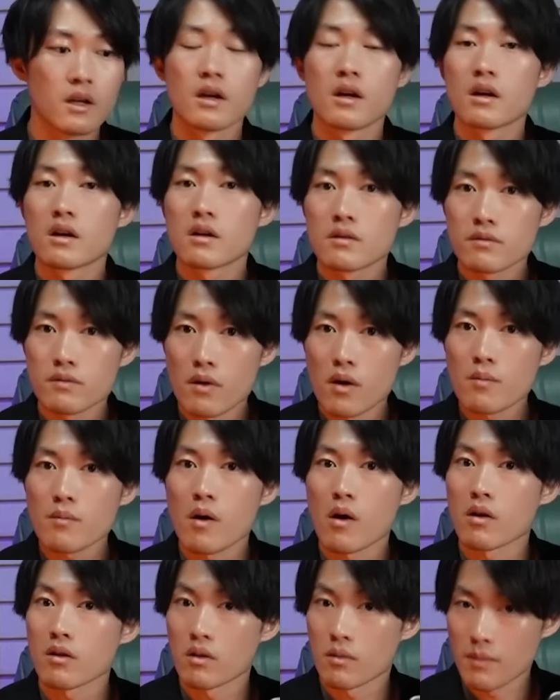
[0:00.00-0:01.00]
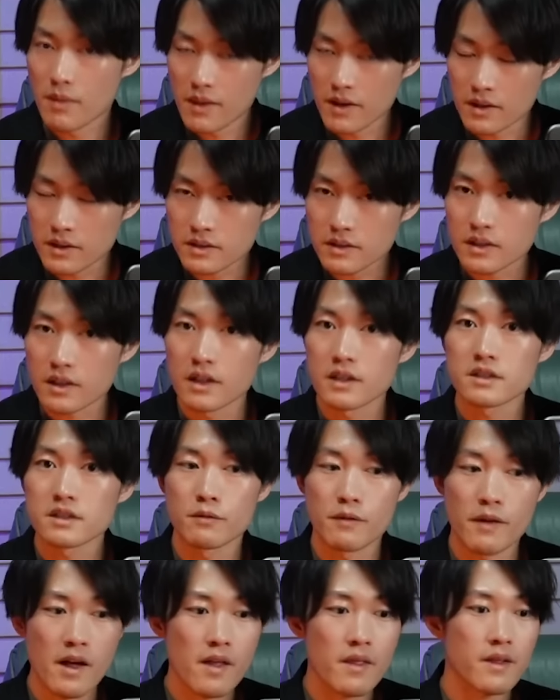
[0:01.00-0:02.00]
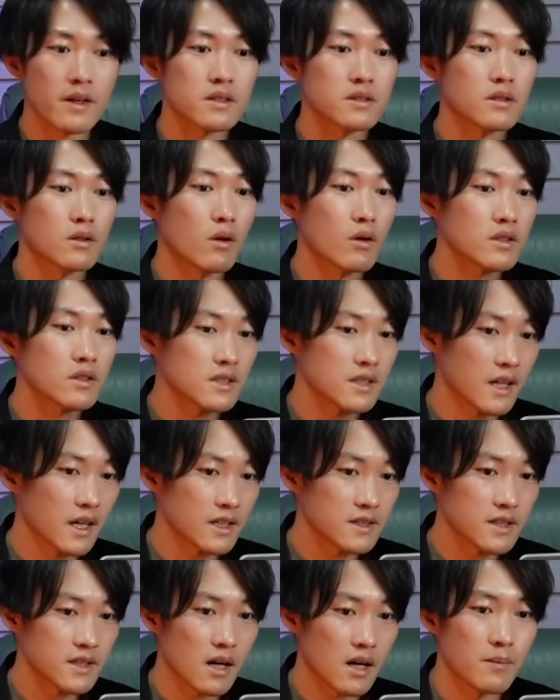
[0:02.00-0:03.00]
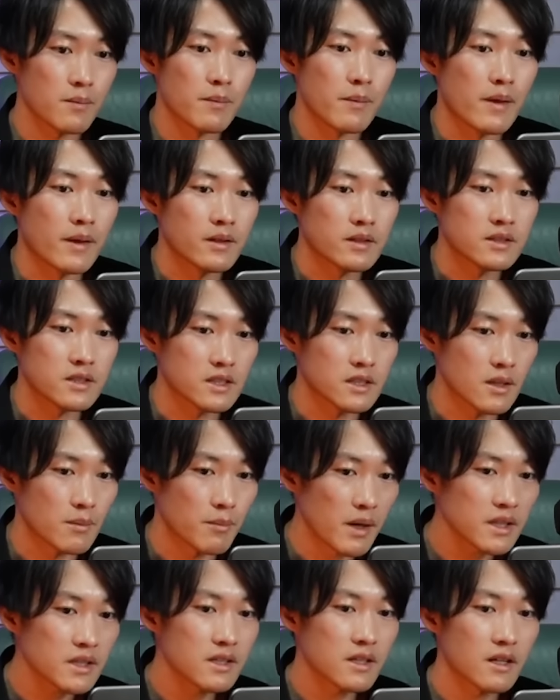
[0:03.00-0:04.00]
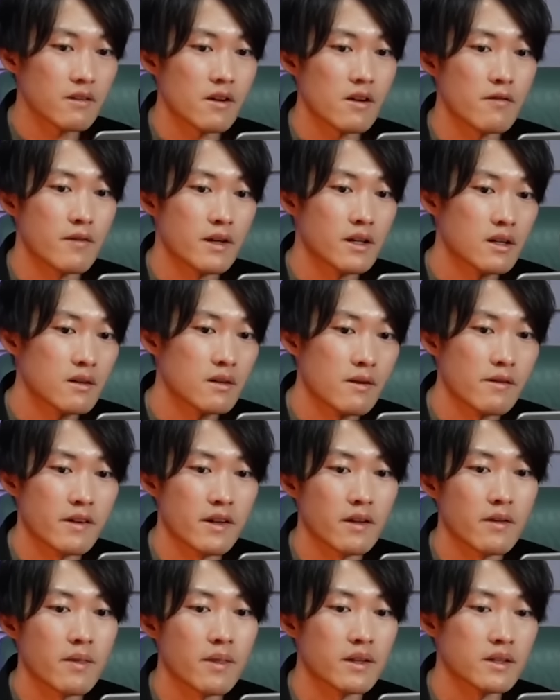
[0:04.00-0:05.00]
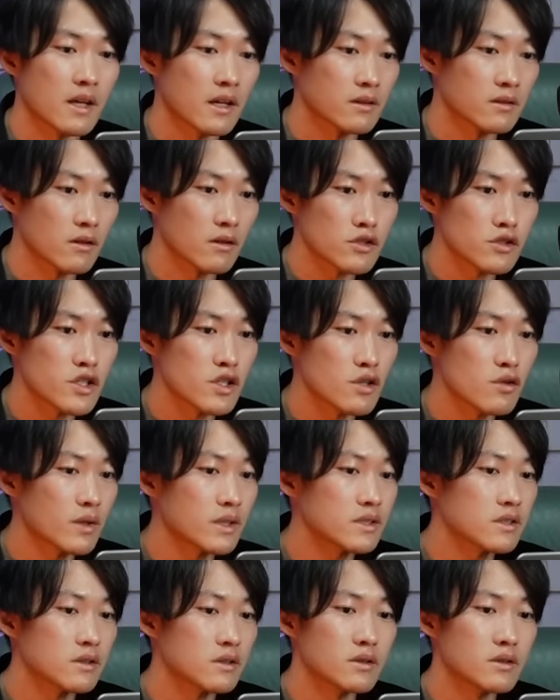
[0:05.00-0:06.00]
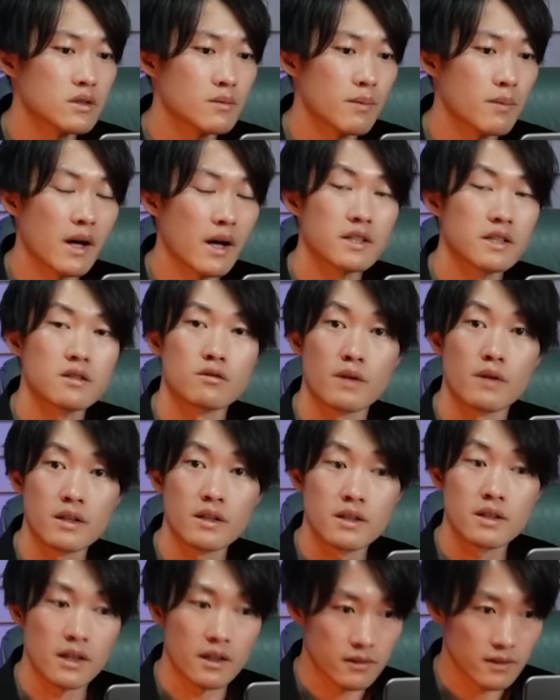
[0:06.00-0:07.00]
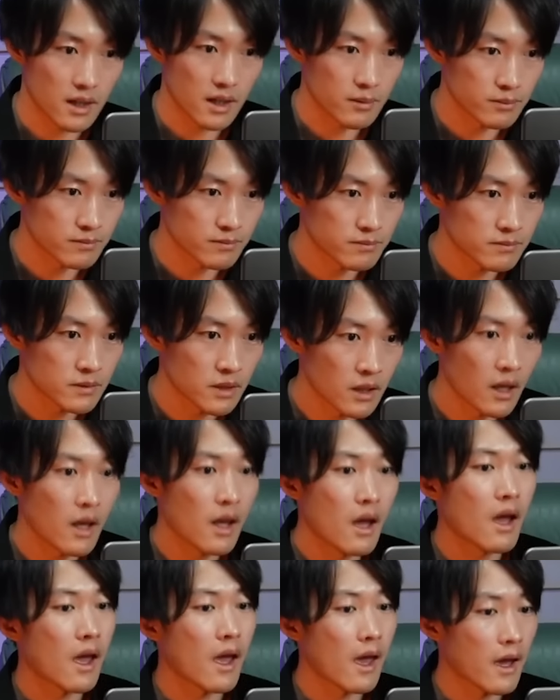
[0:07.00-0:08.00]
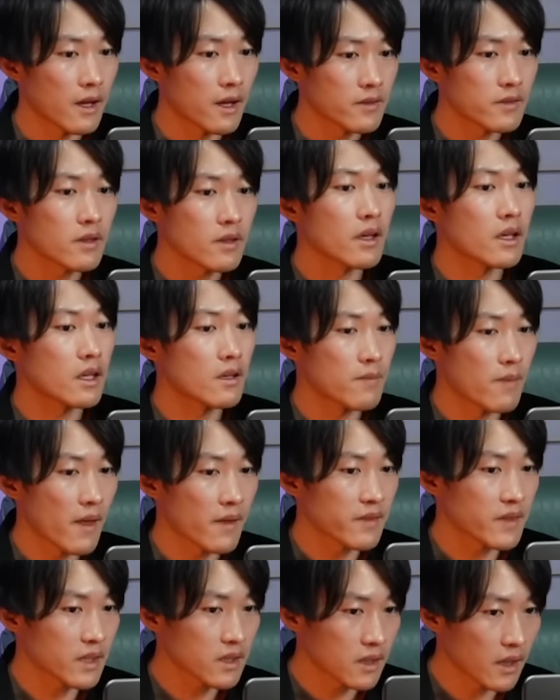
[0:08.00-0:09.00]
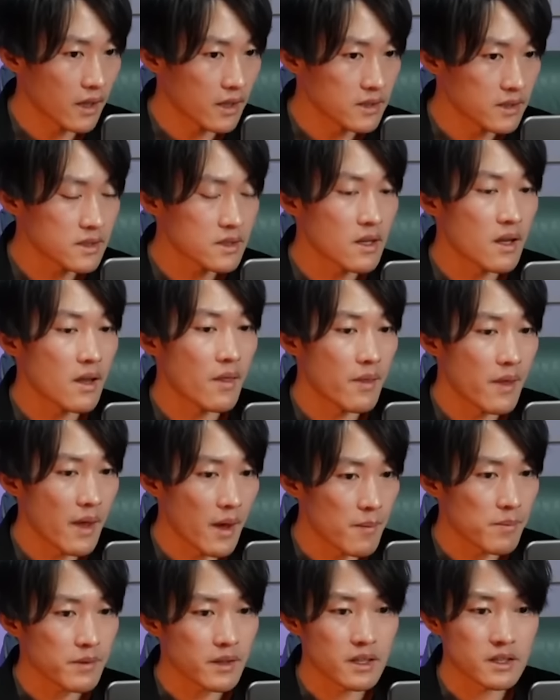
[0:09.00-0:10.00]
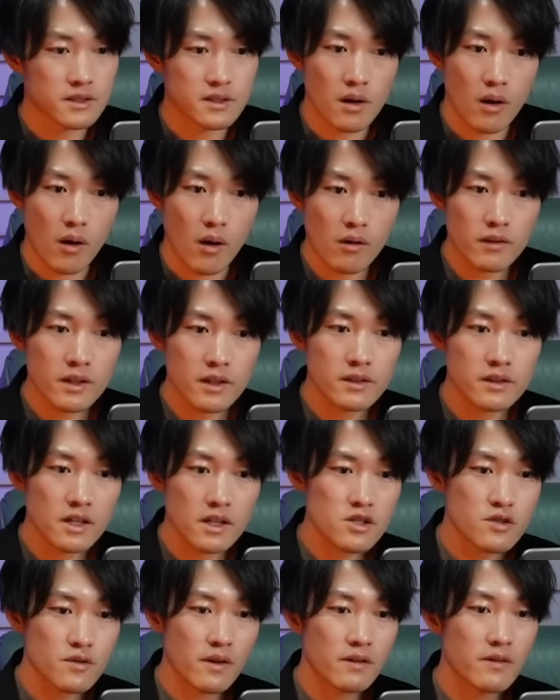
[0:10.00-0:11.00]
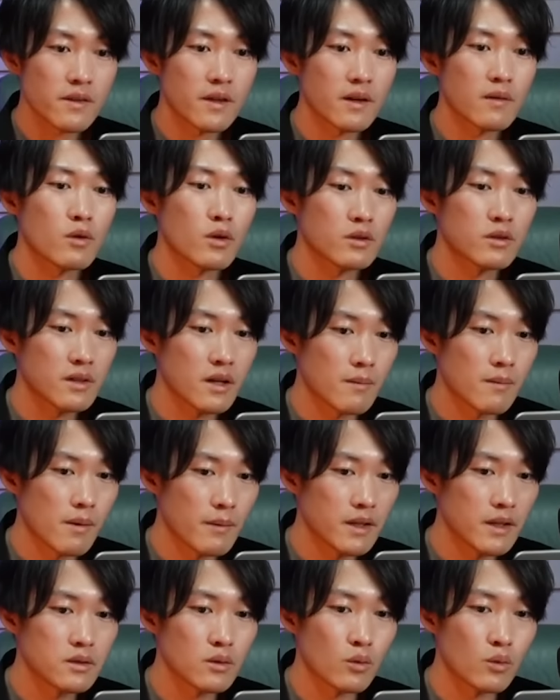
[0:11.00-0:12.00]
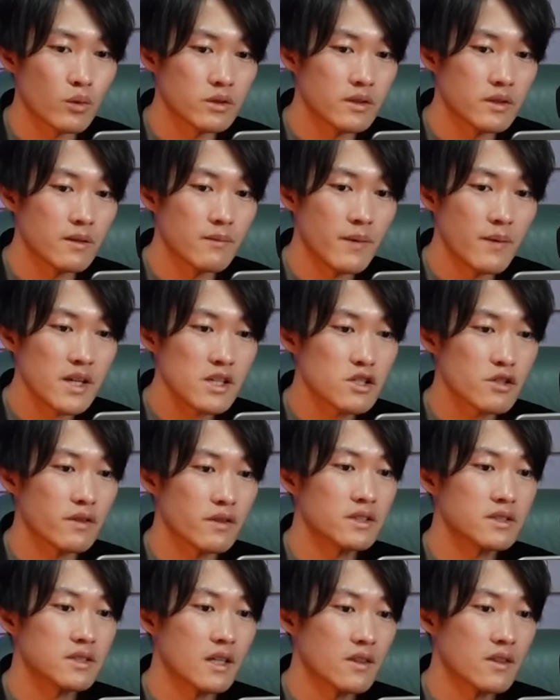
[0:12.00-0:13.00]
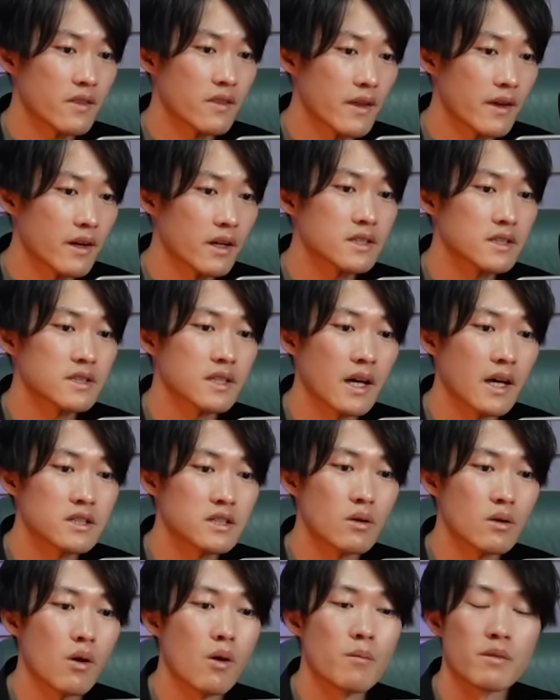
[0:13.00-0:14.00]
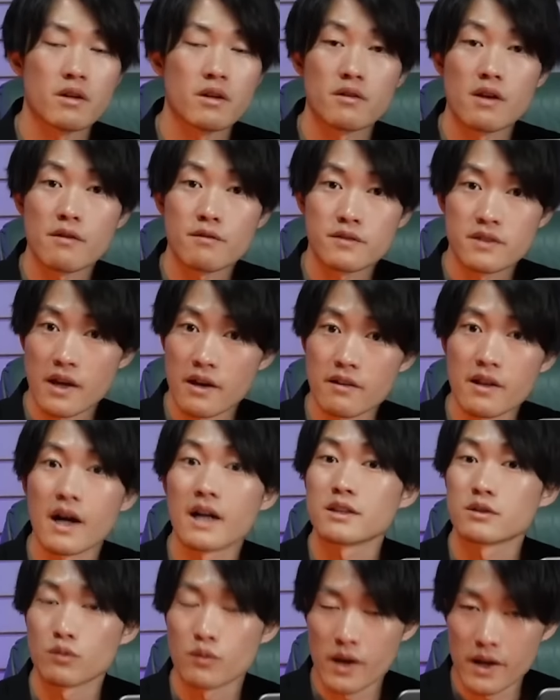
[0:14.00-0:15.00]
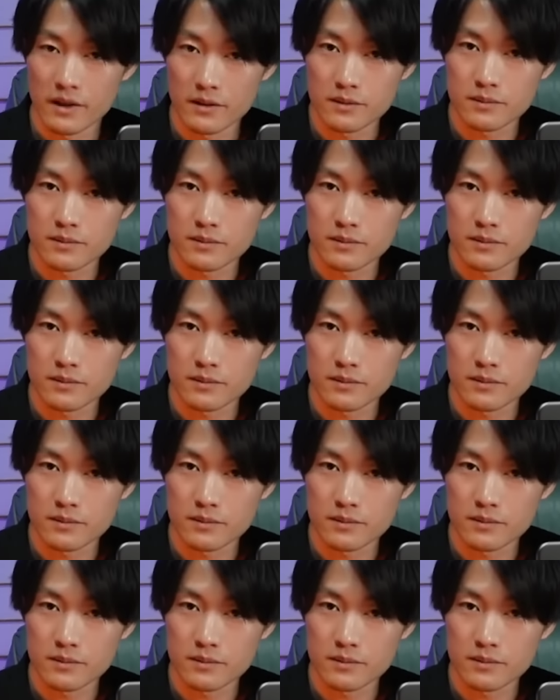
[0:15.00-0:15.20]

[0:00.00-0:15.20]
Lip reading: From all of this, it's clear that God's Knights have been systematically recovering the technology once used by the Great Kingdom. And if that's the case, then it's only natural the world government would eventually set their sights on Laugh-Tale as well.